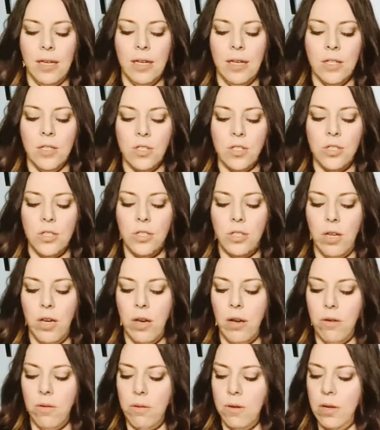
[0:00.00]
So
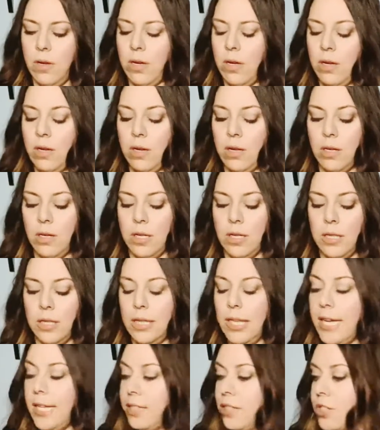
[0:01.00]

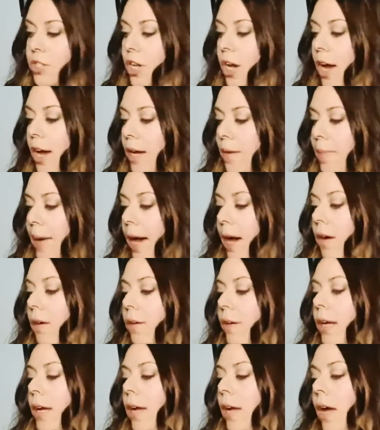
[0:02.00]
let's talk
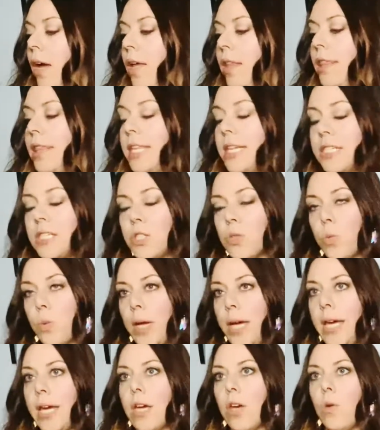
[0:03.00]
about this
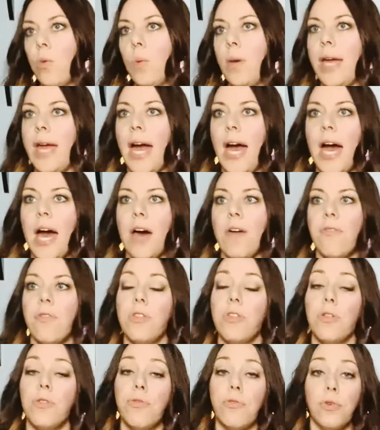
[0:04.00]
week. We
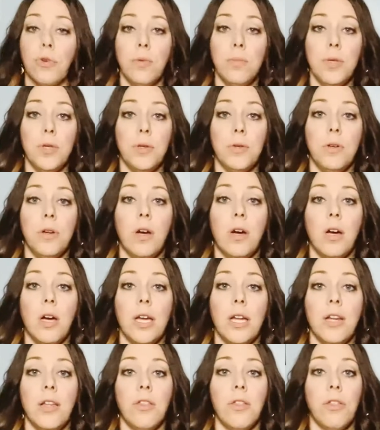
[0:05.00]
have the full moon
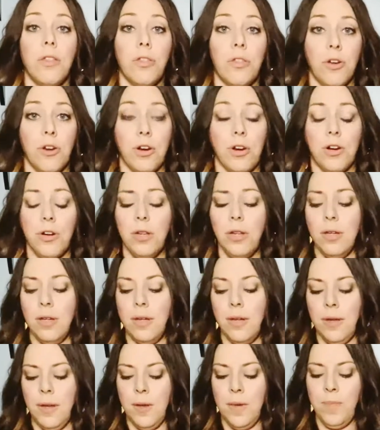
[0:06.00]
on the 3rd,
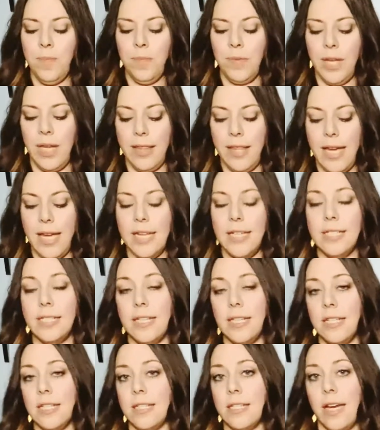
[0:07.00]
and that is
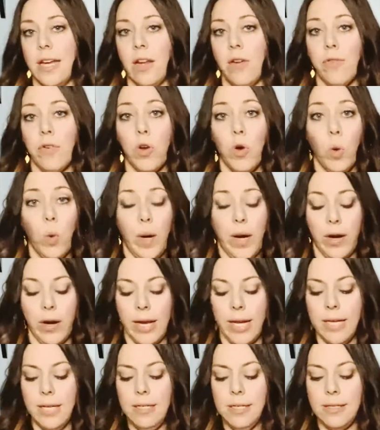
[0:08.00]
in the sign of
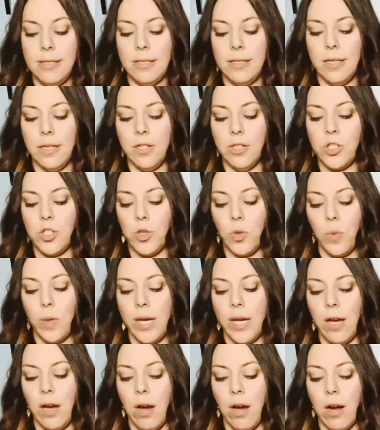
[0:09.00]
Aquarius. So
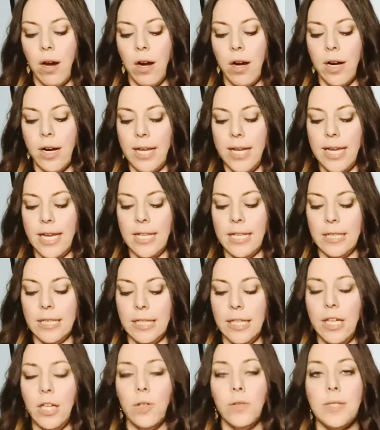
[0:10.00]
we are in
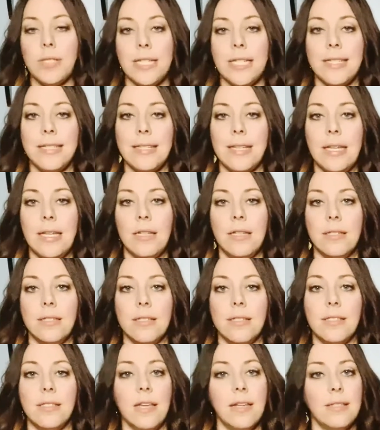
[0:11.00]
Leo season,
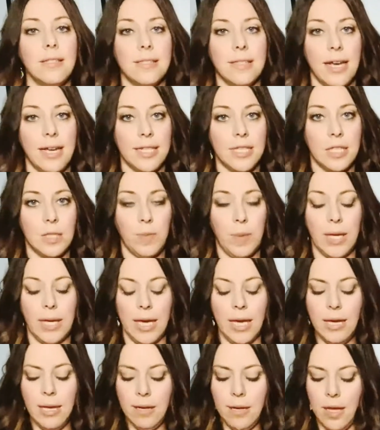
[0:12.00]
sun sign
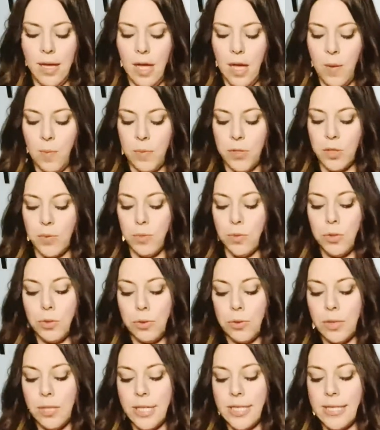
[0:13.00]
speaking, but the
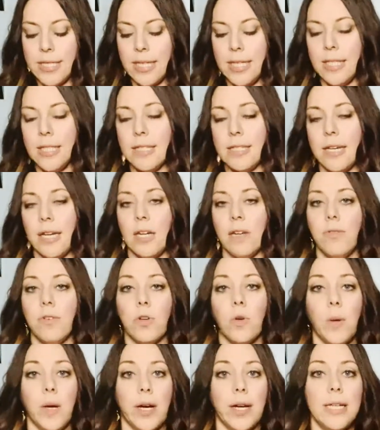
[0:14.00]
moon is in the sign of
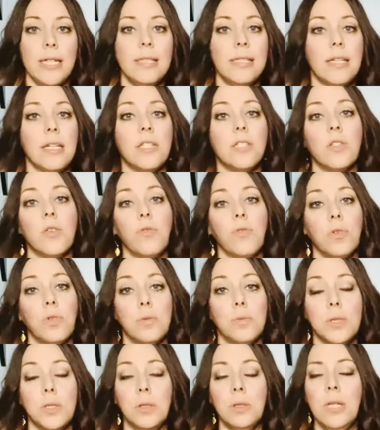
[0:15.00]
Aquarius, and it's a full
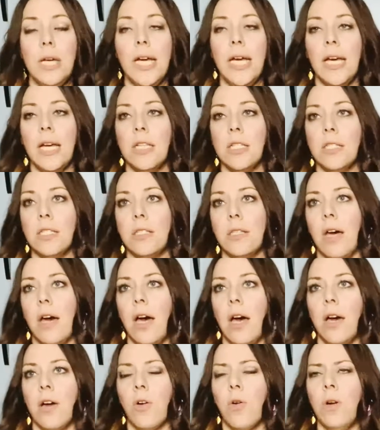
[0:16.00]
moon. It's,
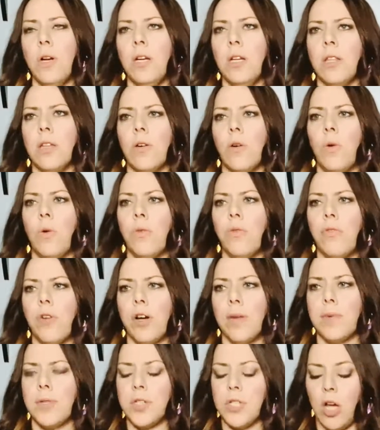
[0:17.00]
according to the Old
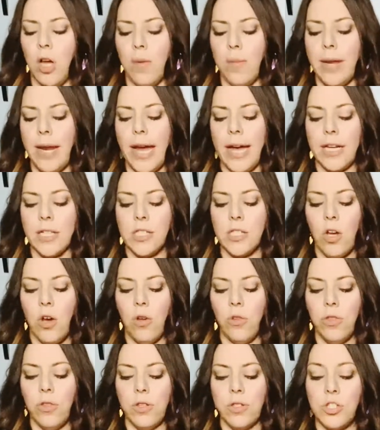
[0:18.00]
Farmer's Almanac, it's
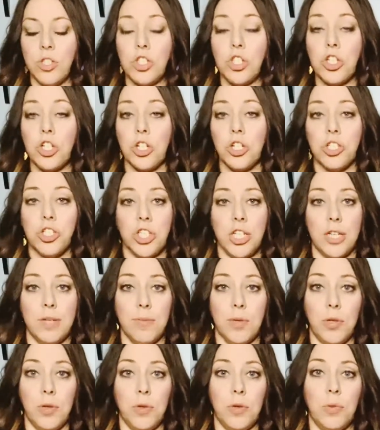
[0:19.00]
called the sturgeon
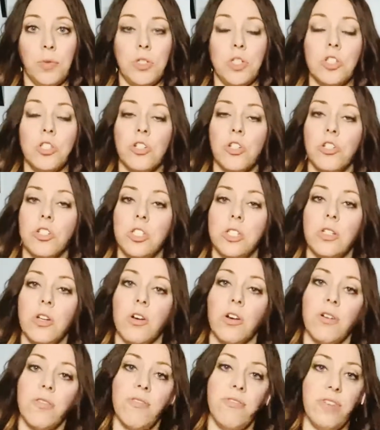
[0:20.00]
moon, which sturgeon are
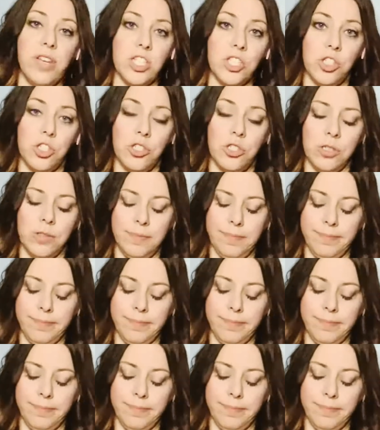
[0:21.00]
fish.